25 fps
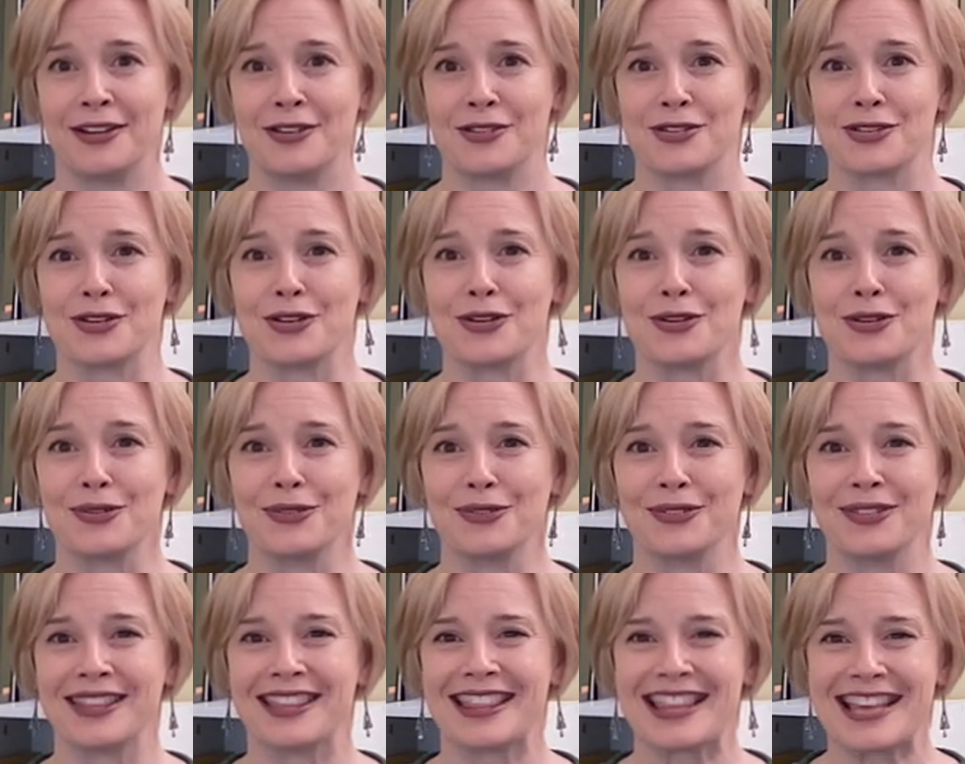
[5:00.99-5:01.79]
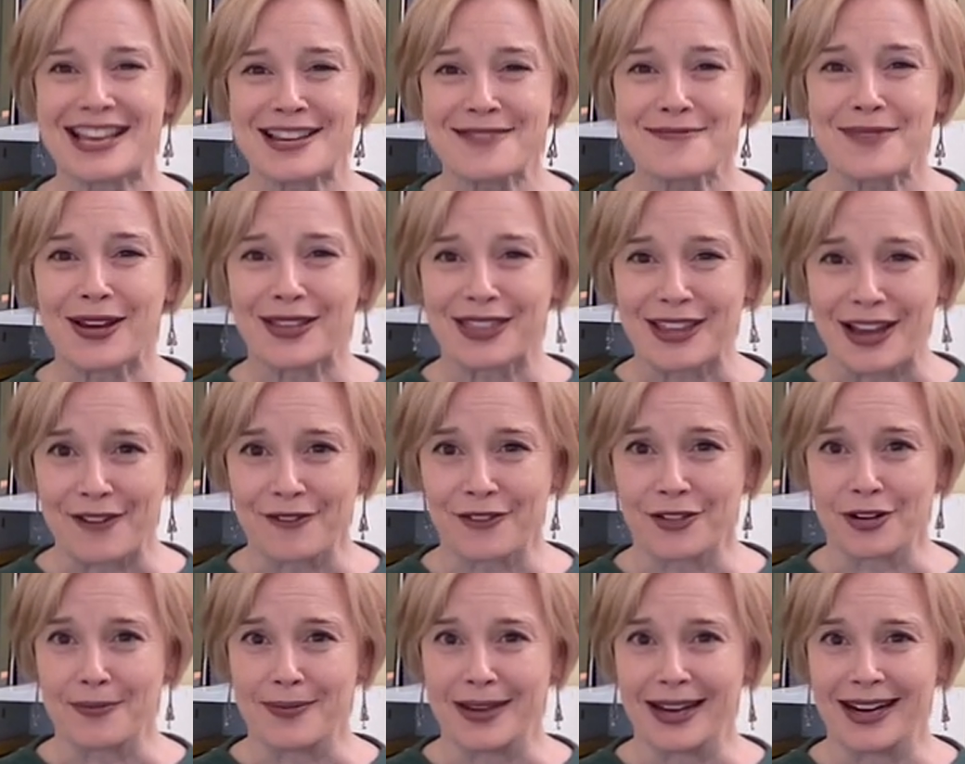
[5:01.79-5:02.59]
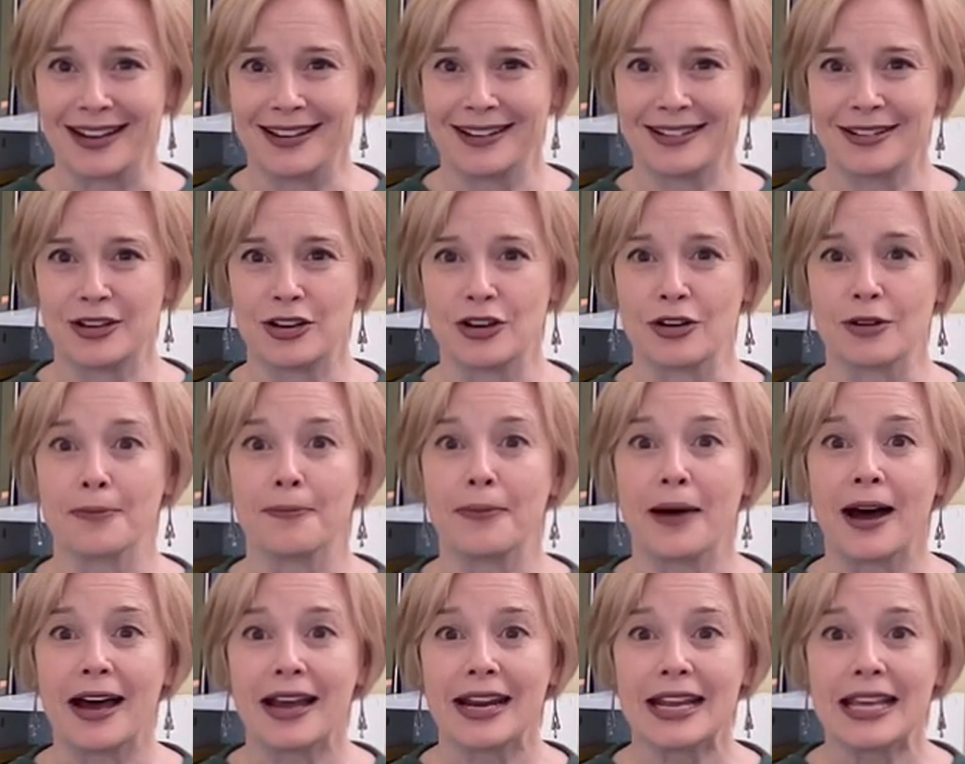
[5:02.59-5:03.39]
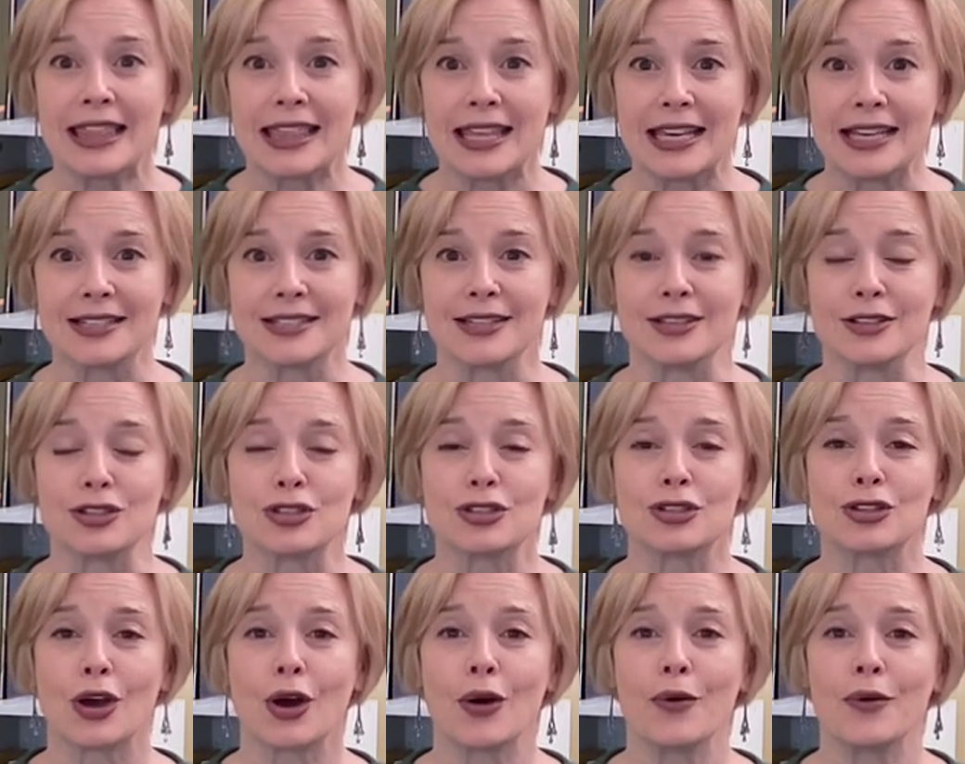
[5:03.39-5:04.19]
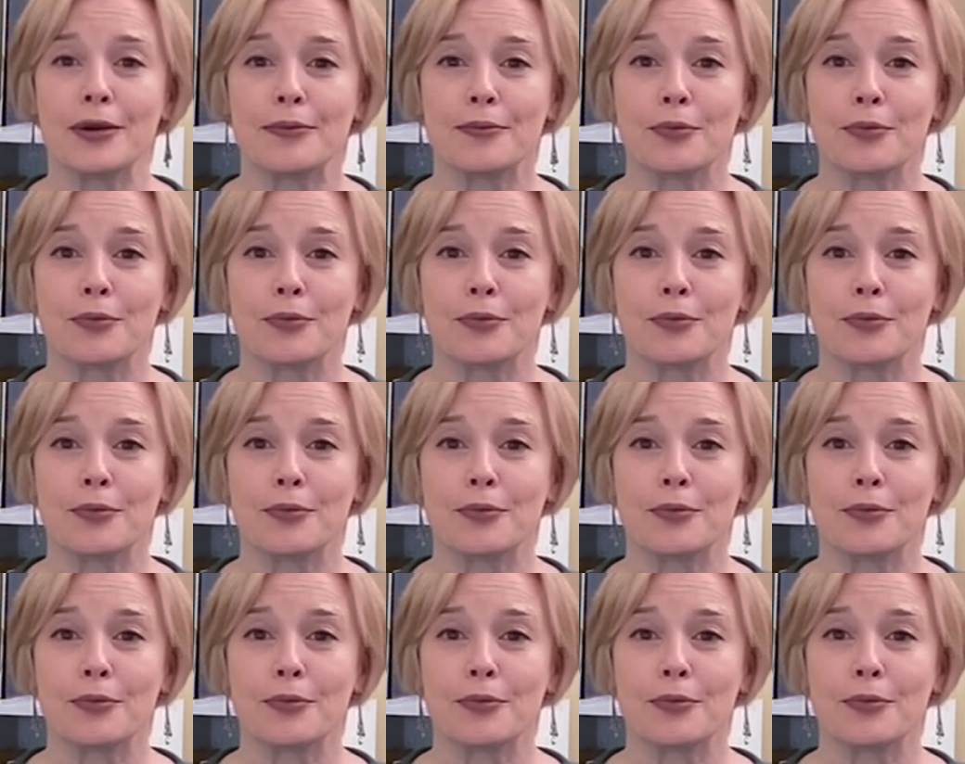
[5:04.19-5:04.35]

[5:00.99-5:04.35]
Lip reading: So think about that for a minute. Your body thinks it's so